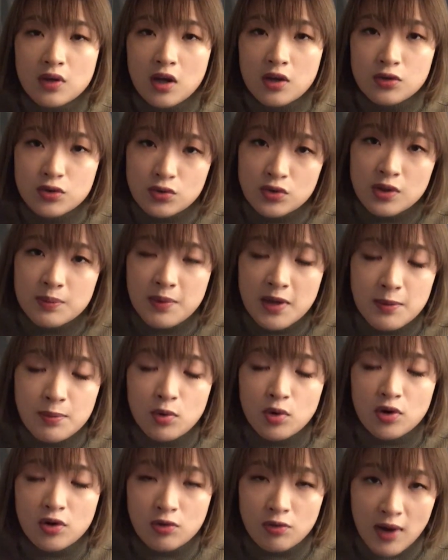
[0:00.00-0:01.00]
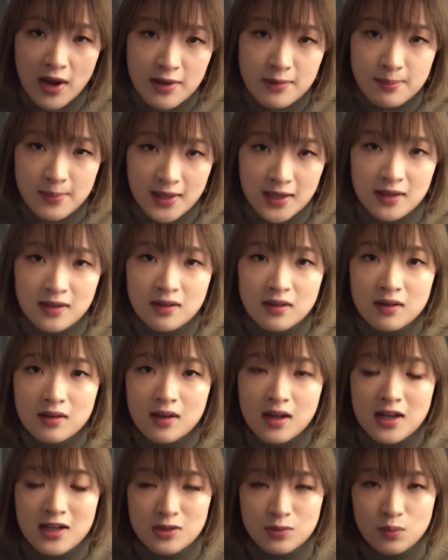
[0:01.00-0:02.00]
onto the people around me
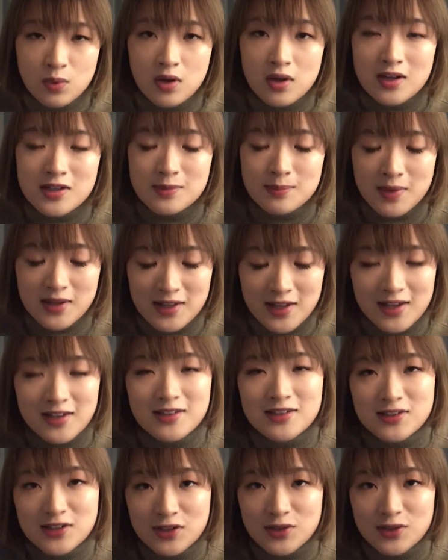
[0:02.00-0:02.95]
as well as my next